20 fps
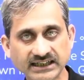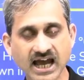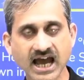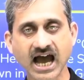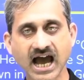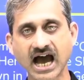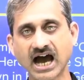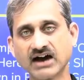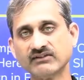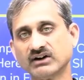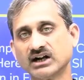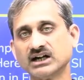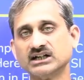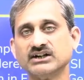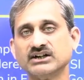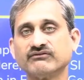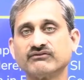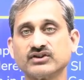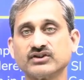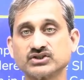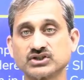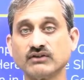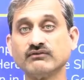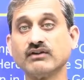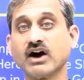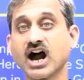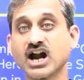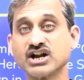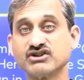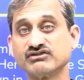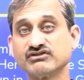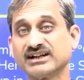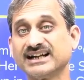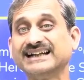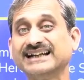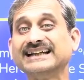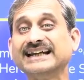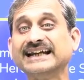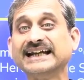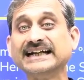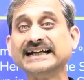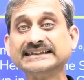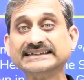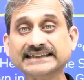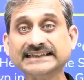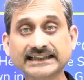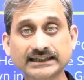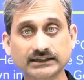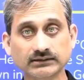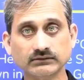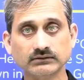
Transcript: have a difference of 180?